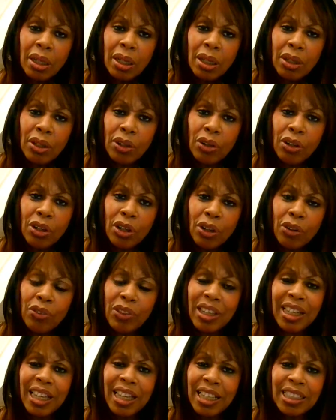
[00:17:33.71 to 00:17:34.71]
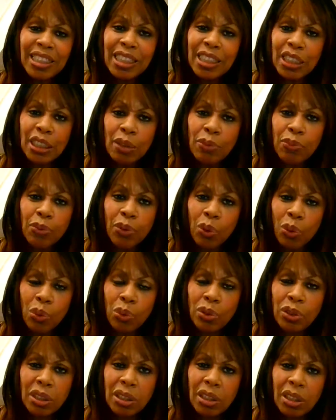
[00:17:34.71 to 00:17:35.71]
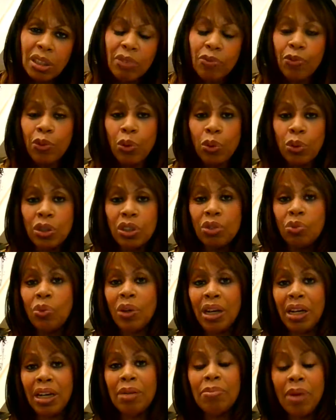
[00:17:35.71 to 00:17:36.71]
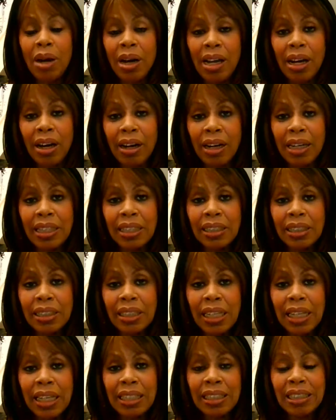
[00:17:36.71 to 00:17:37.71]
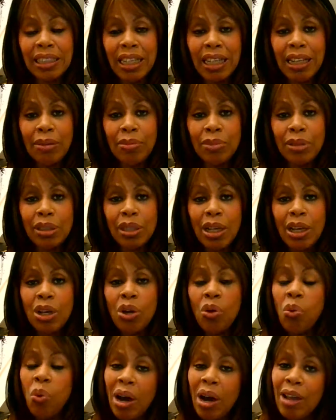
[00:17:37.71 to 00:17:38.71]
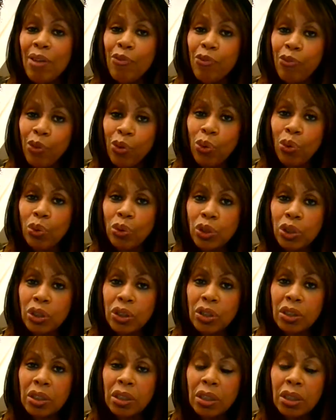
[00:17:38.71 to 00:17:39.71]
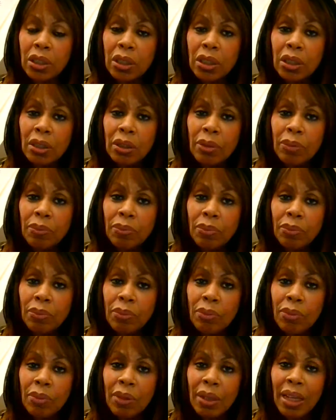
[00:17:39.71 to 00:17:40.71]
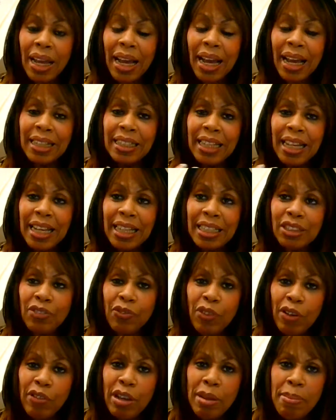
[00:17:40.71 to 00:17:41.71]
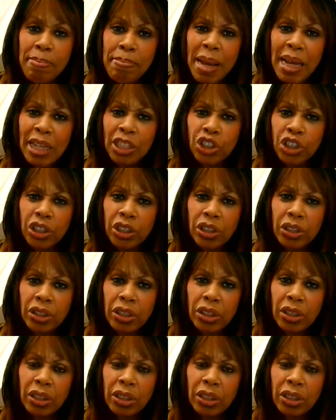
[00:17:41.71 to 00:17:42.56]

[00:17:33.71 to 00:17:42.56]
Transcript: You know, the kiss is forced, forced, well, in my eyes, it seems quite forced. And it's very measured.